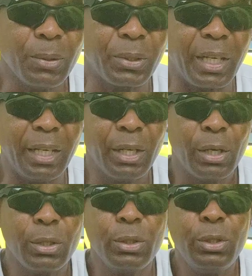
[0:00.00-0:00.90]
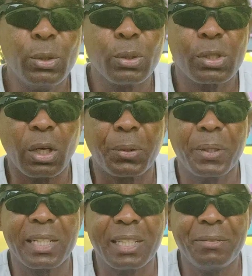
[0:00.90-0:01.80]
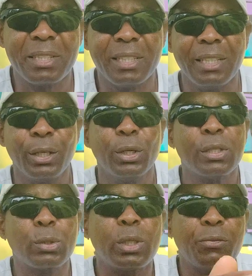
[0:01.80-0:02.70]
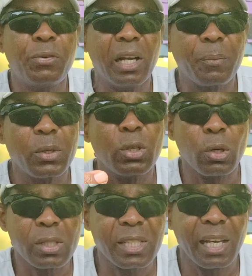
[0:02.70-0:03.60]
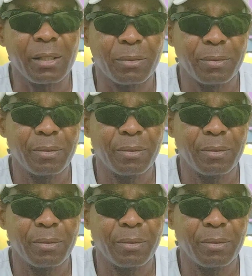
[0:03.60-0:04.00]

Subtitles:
Okay? You use your creativity to develop yourself